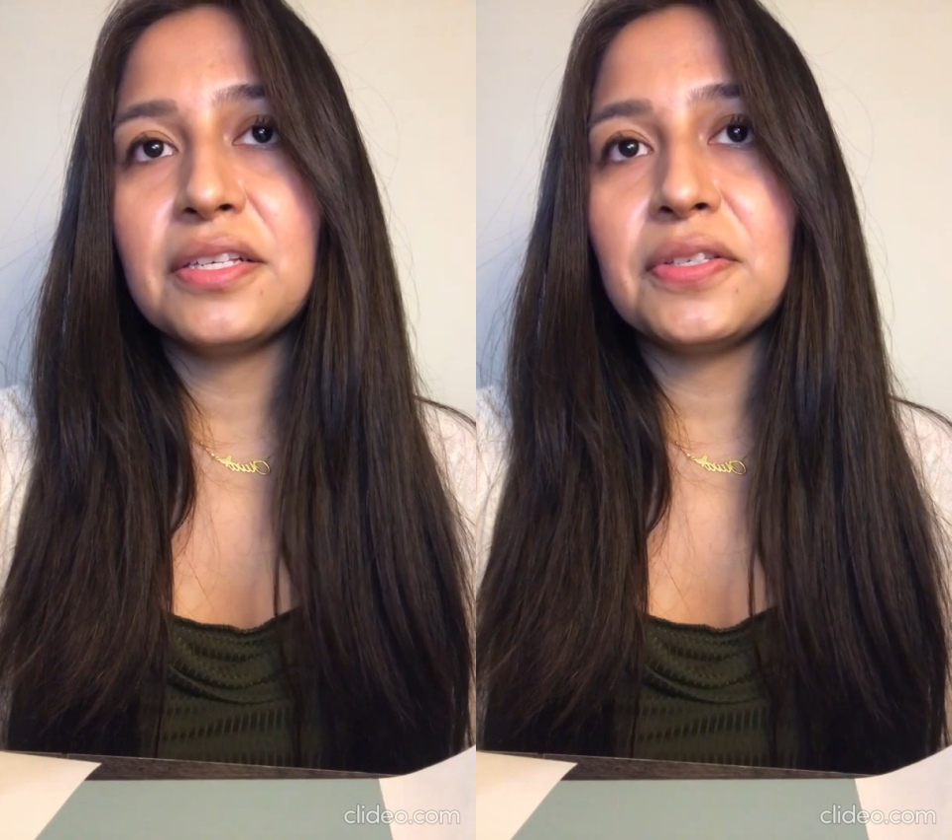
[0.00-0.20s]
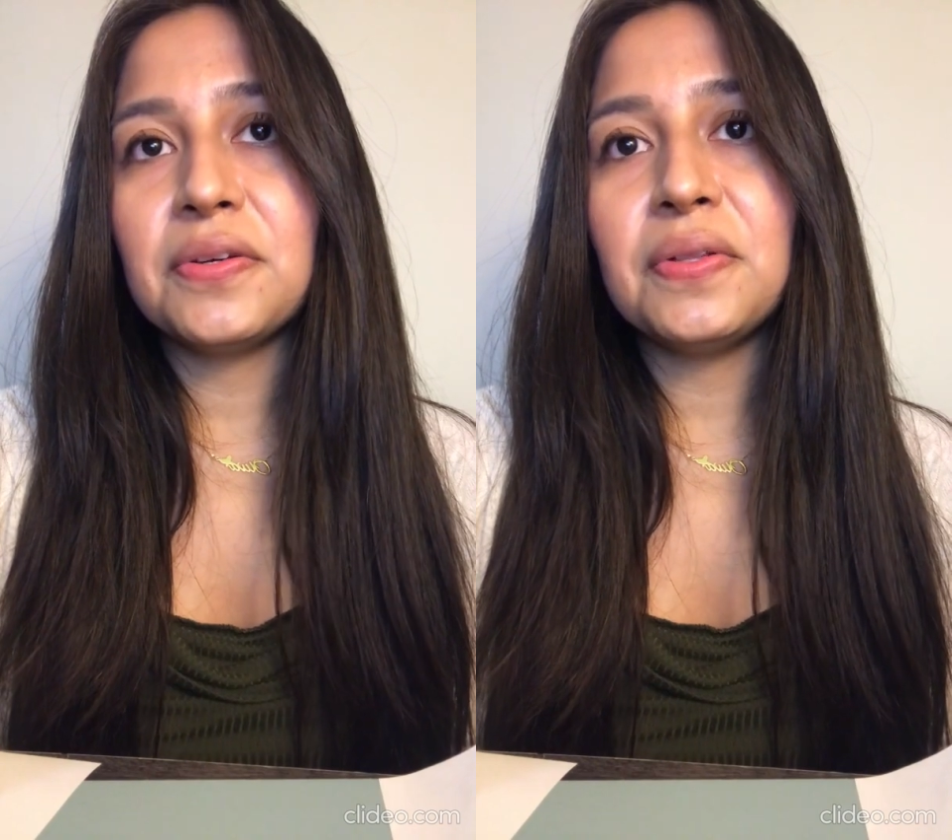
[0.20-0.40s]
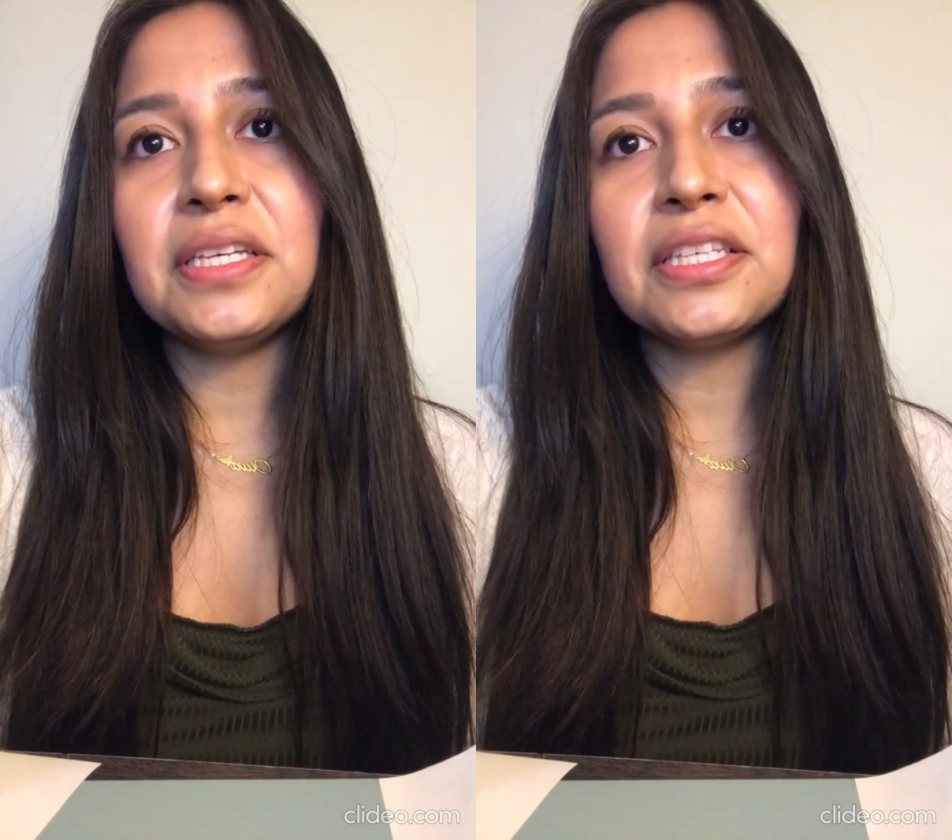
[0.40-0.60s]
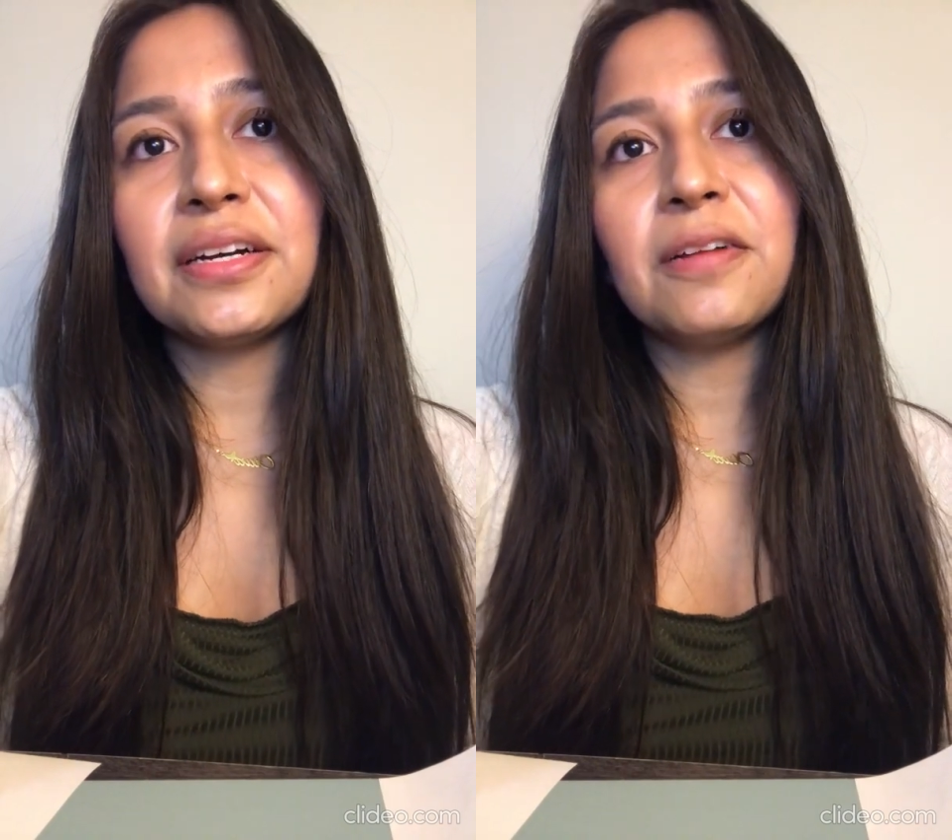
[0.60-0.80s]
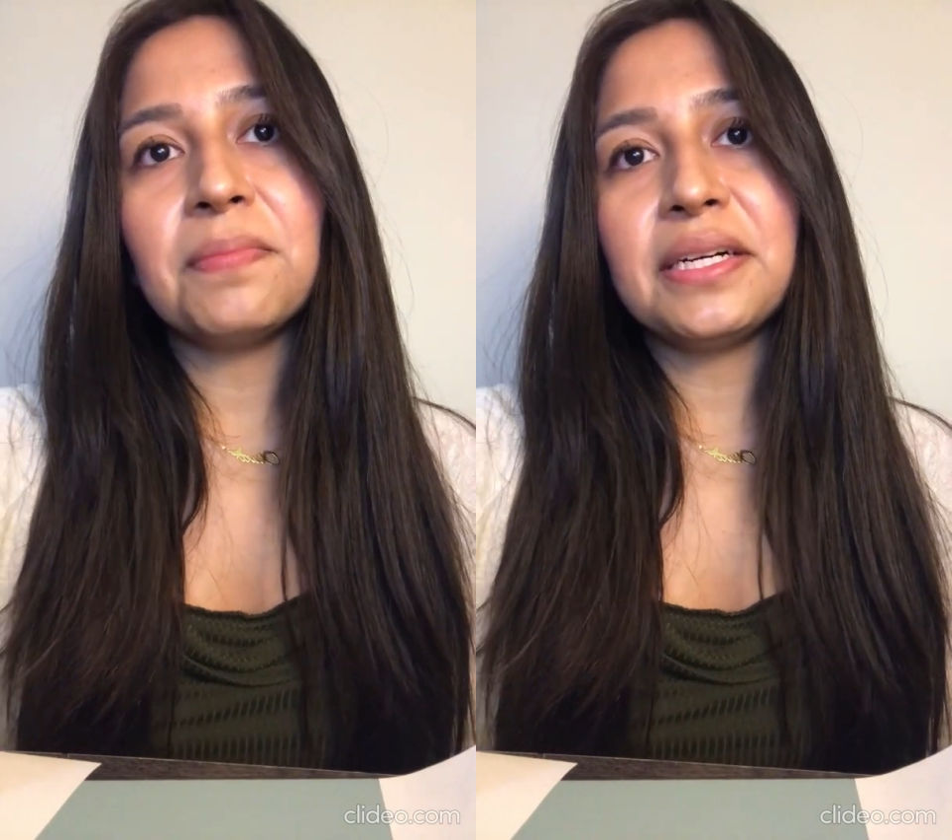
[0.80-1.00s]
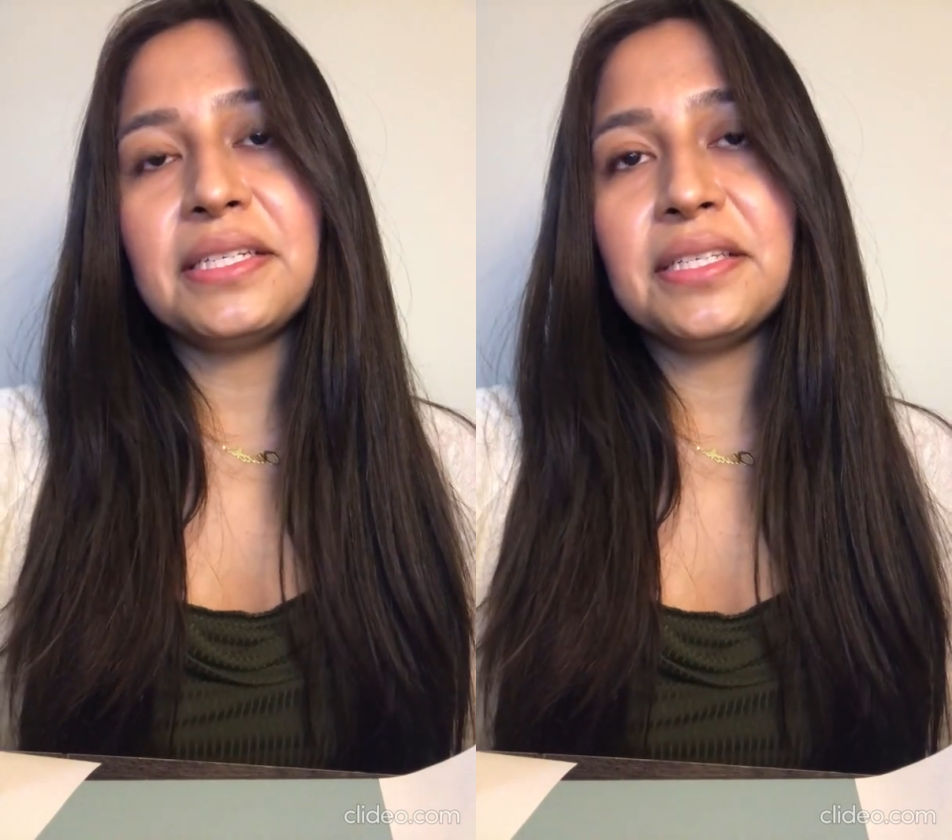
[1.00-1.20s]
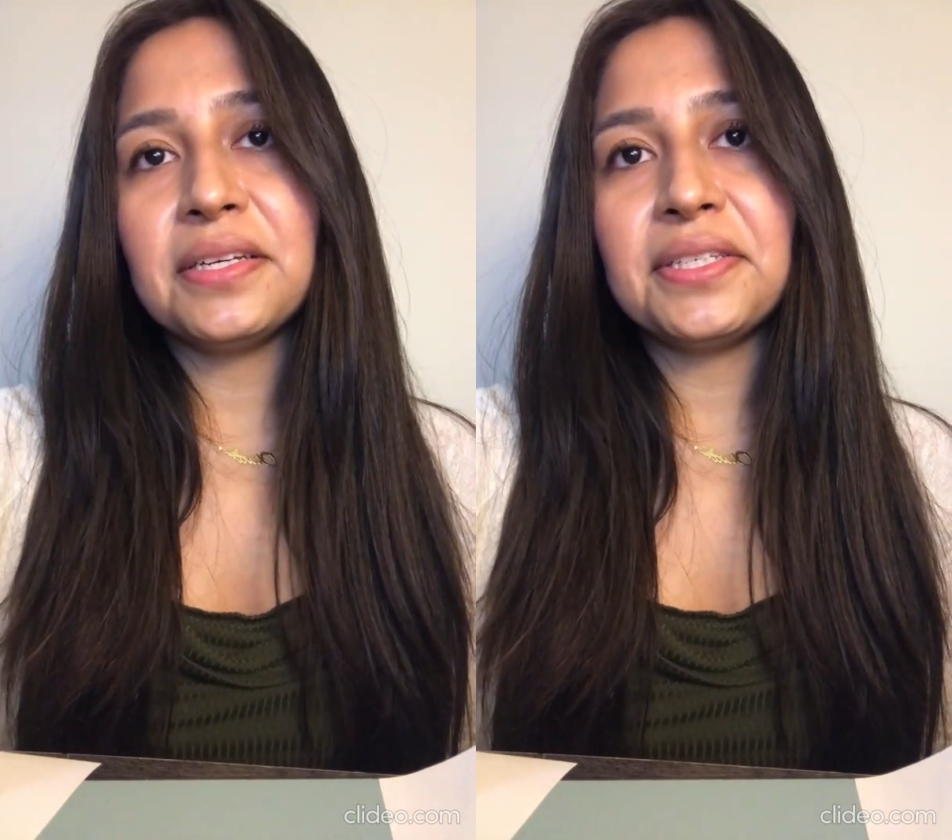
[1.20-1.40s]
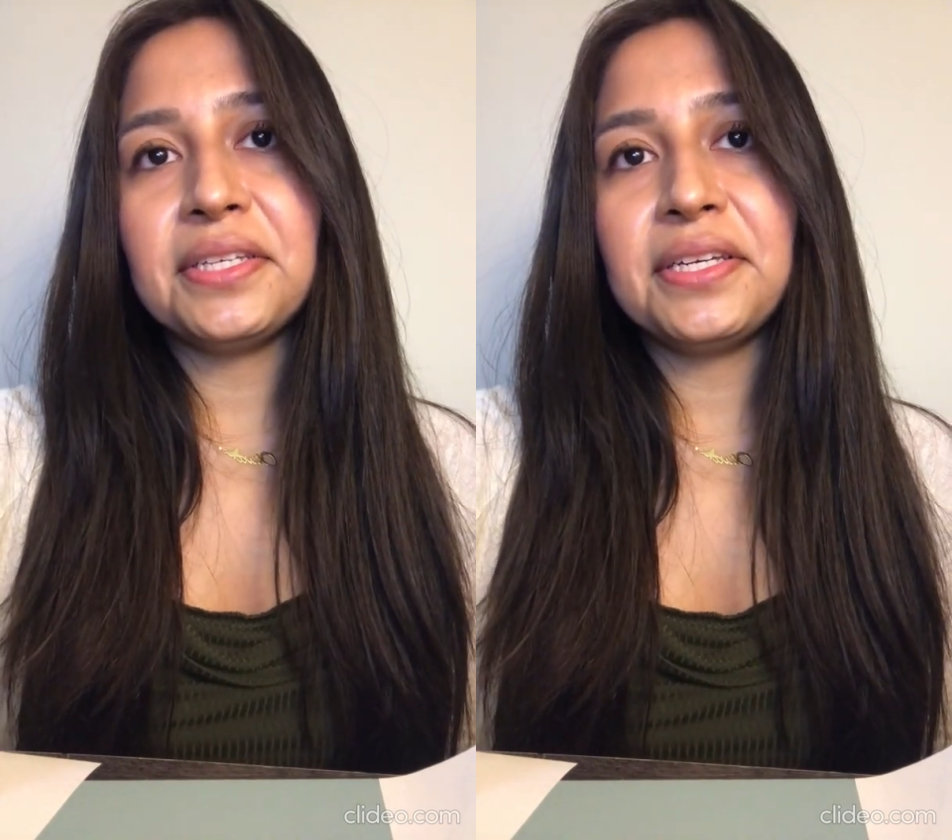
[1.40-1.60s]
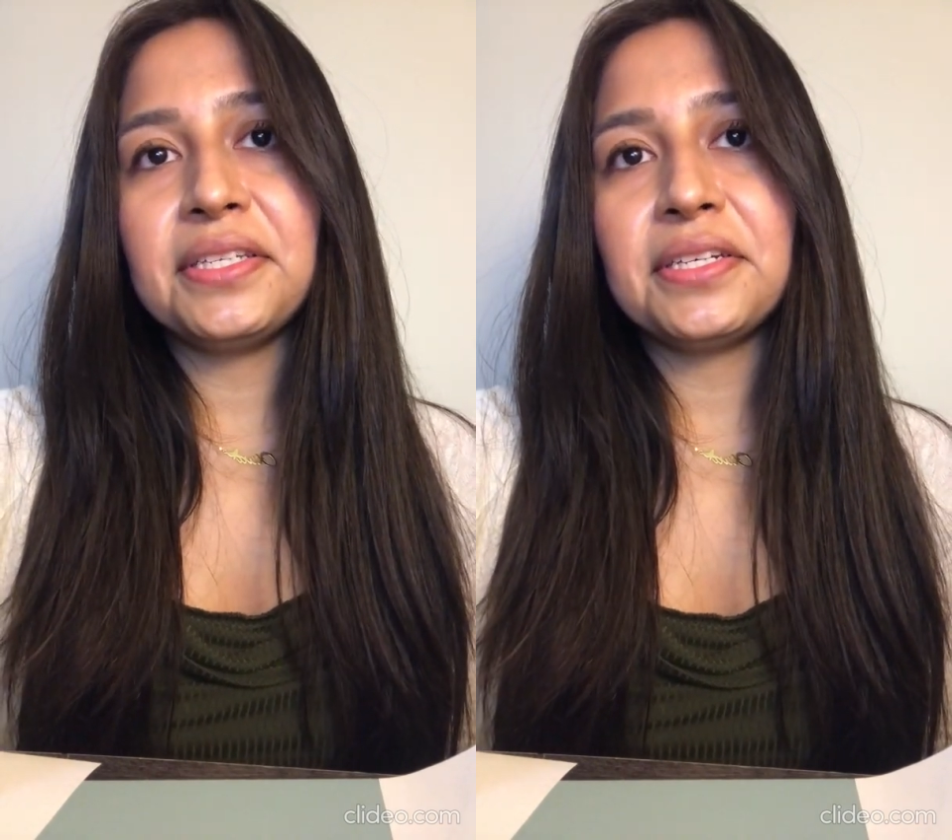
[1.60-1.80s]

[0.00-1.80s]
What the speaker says: So, let's start by discussing